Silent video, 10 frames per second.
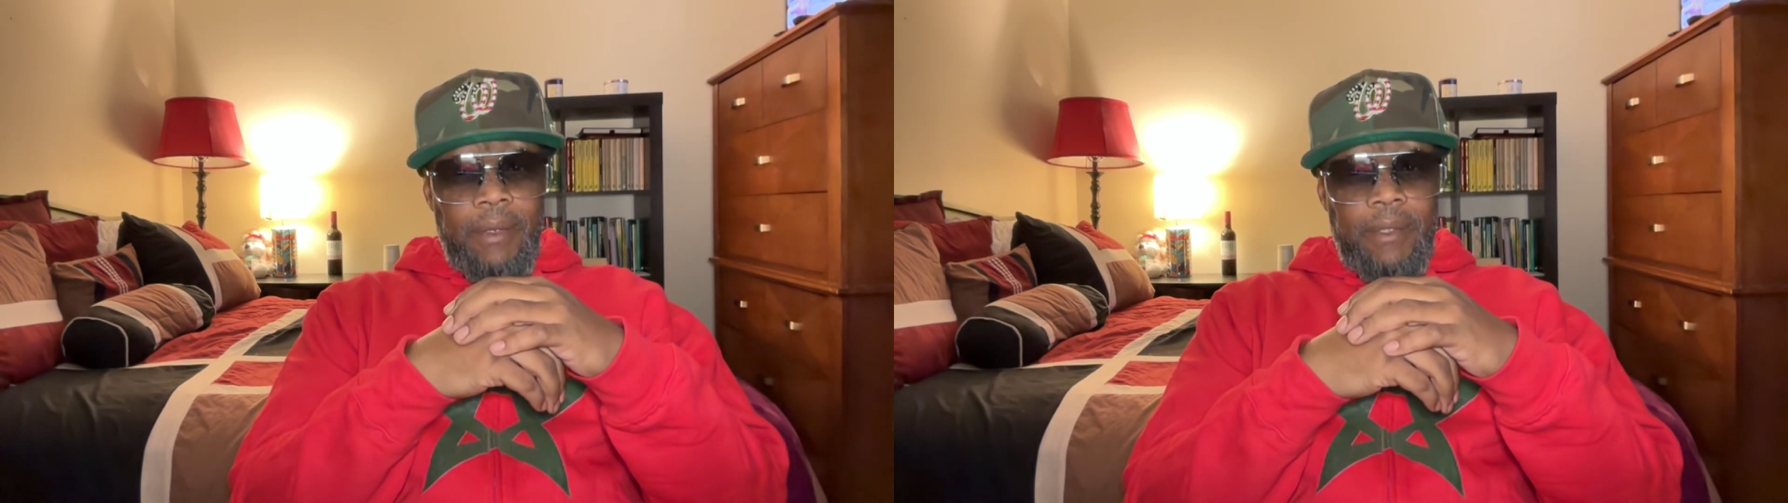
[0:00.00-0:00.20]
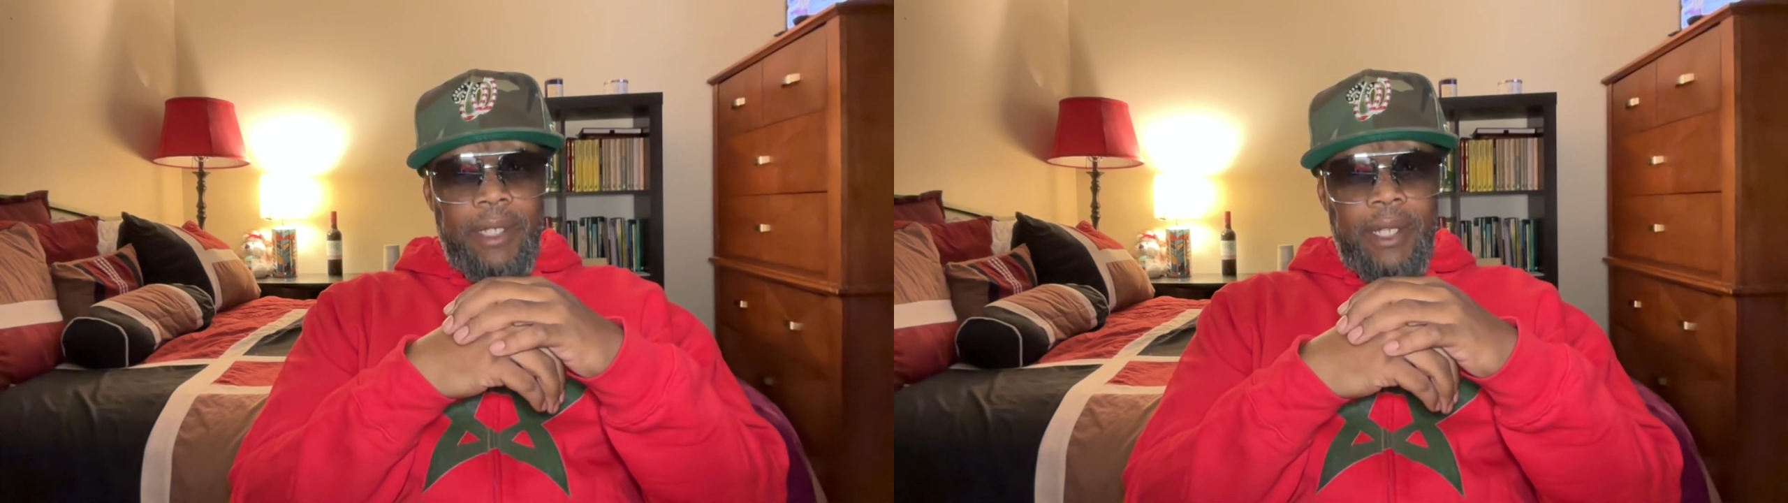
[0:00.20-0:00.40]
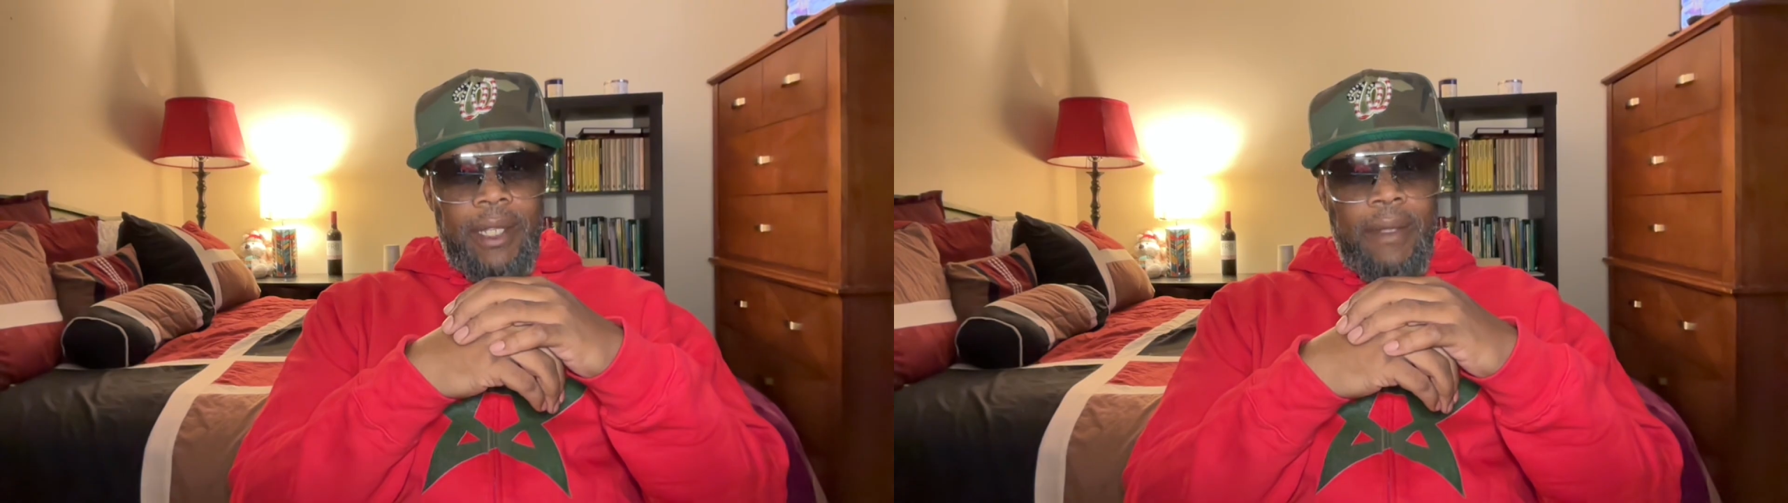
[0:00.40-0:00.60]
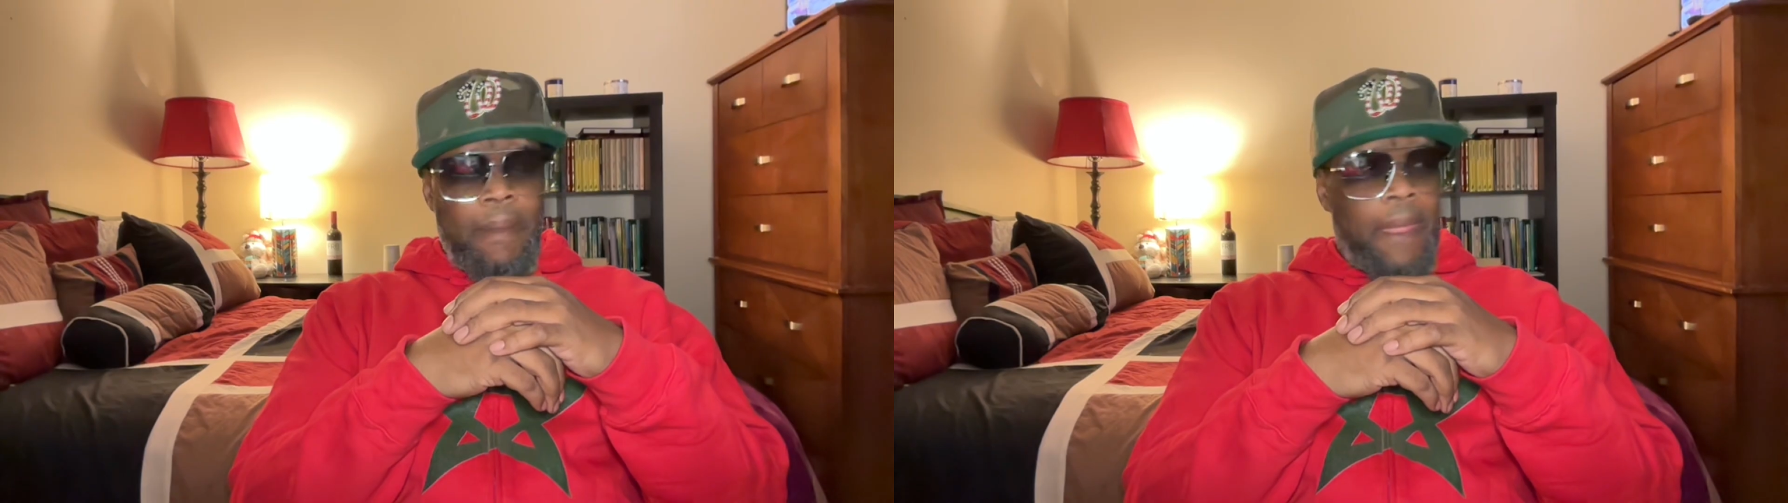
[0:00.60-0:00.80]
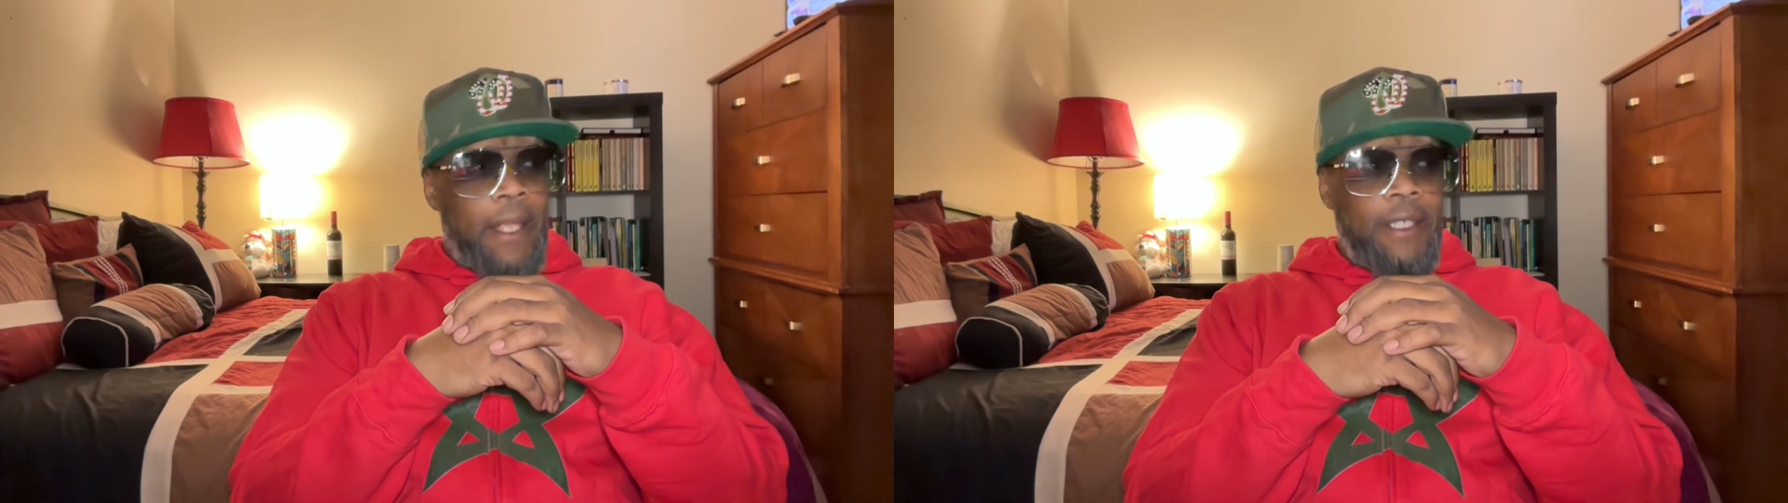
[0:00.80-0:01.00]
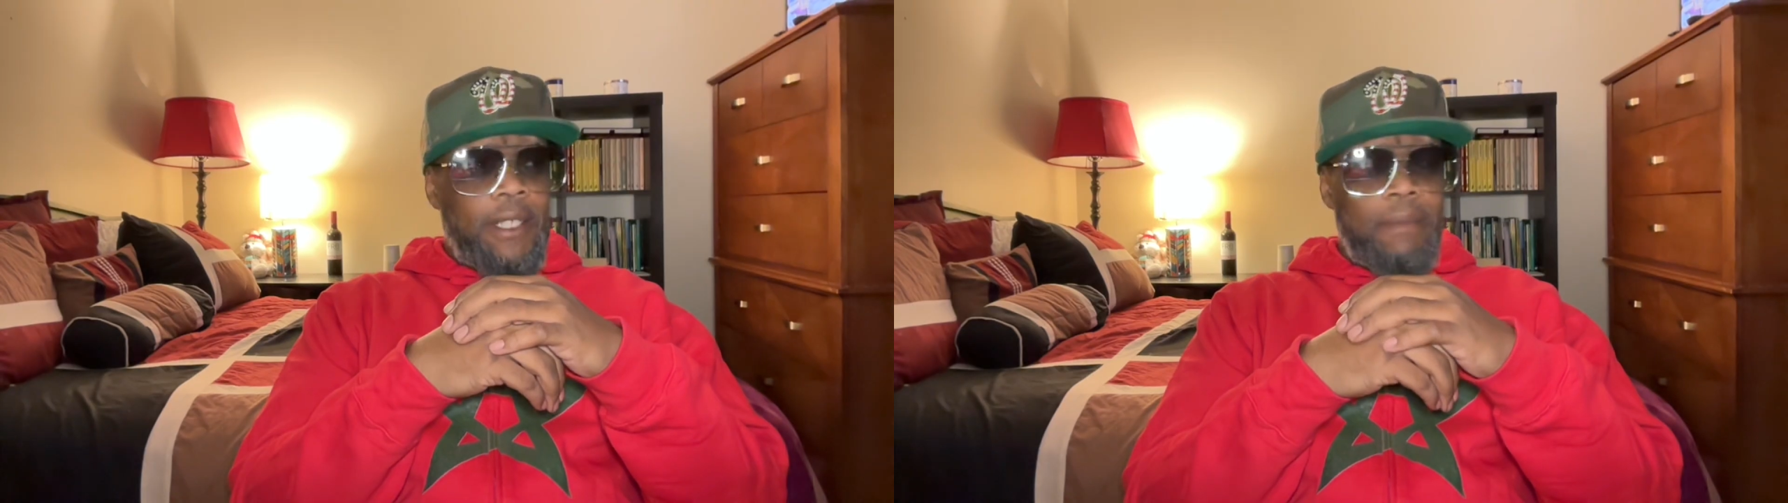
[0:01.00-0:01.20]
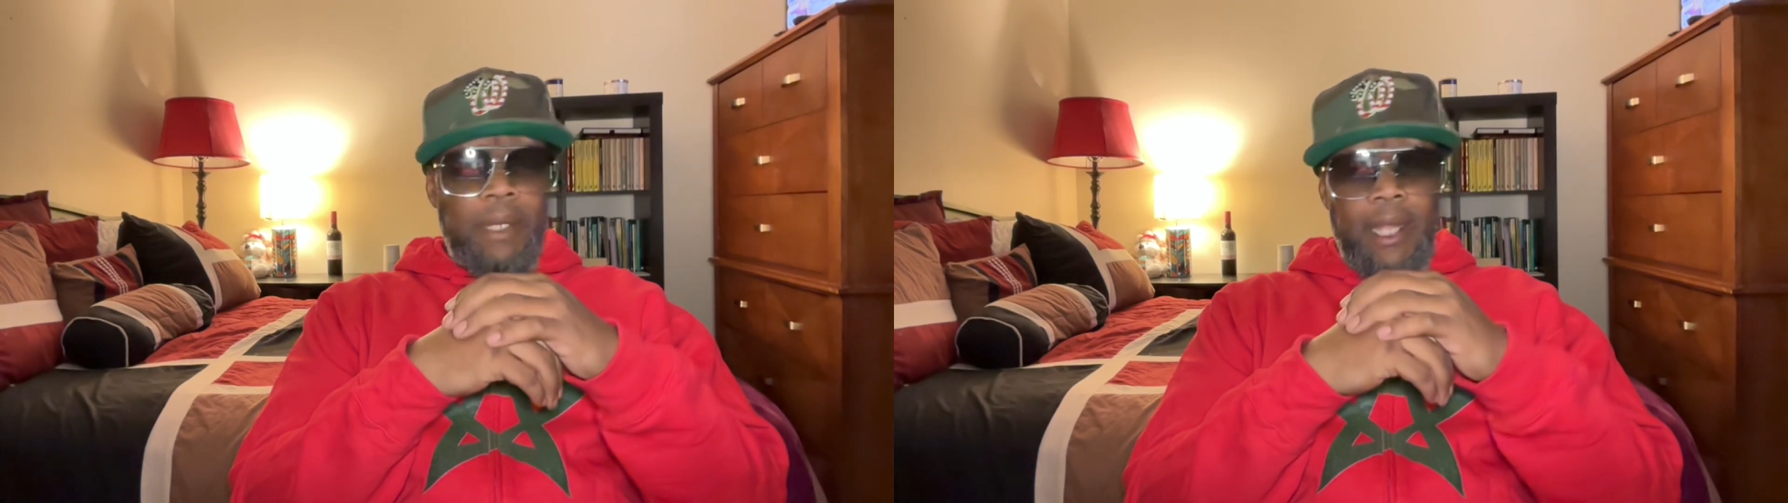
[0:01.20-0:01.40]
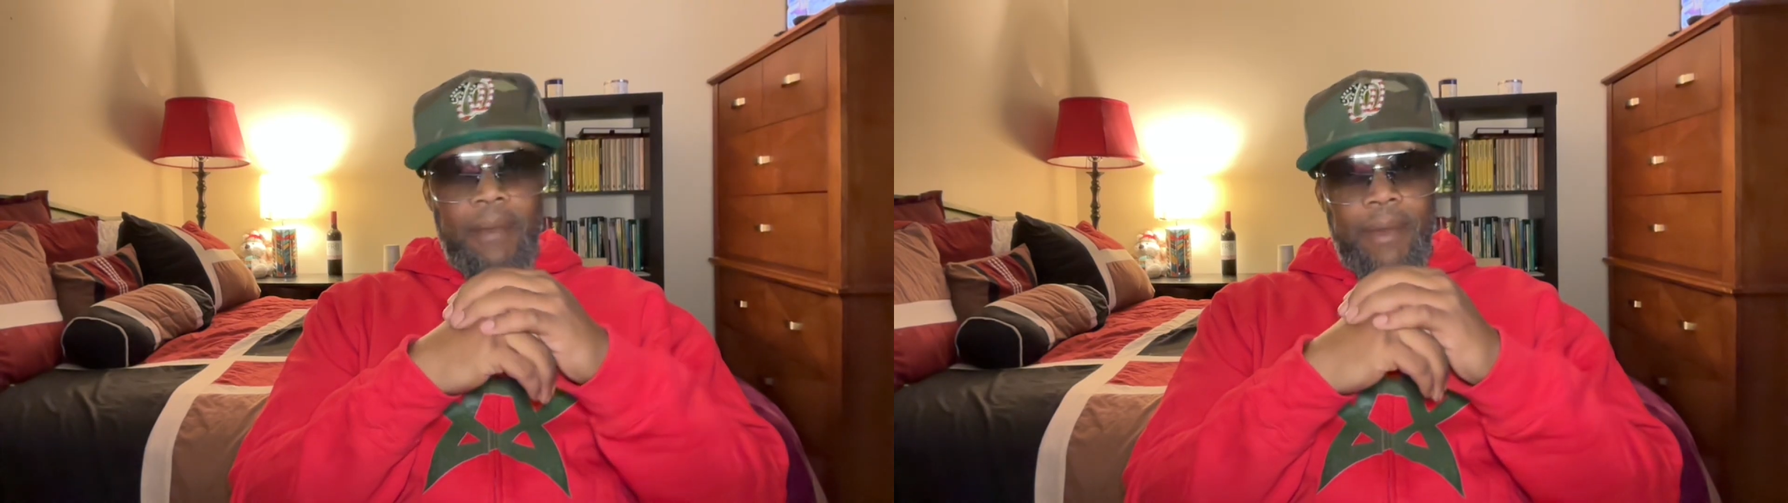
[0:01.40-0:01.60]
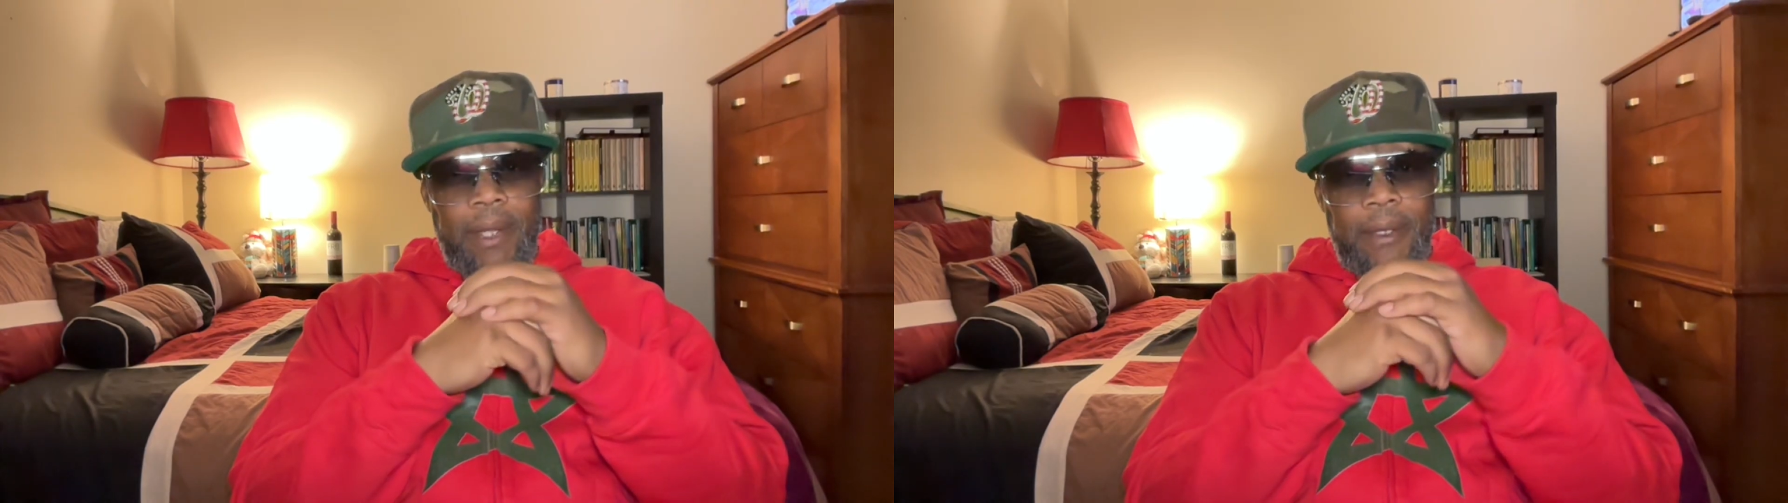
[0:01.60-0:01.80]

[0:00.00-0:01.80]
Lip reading: I'm saying? It shouldn't be that way.